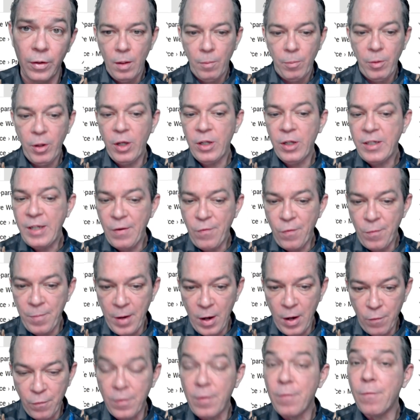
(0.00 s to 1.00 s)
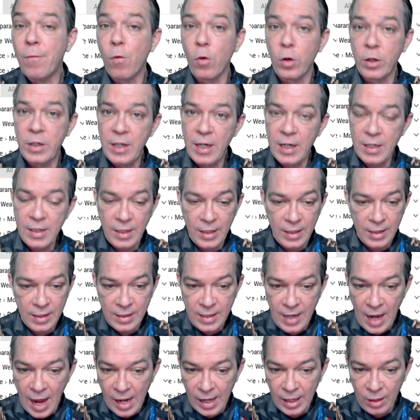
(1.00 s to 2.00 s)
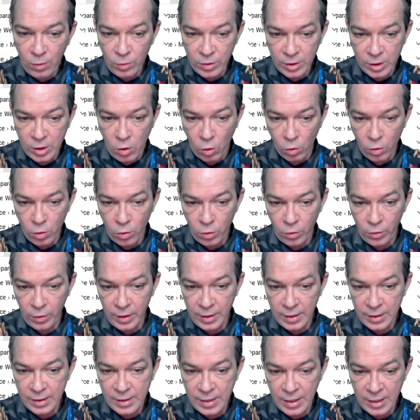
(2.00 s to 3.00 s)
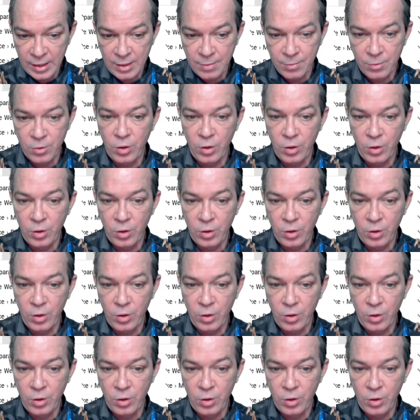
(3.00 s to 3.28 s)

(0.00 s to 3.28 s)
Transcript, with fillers: But you can see from here for your vorticity exactly what's going on in this system.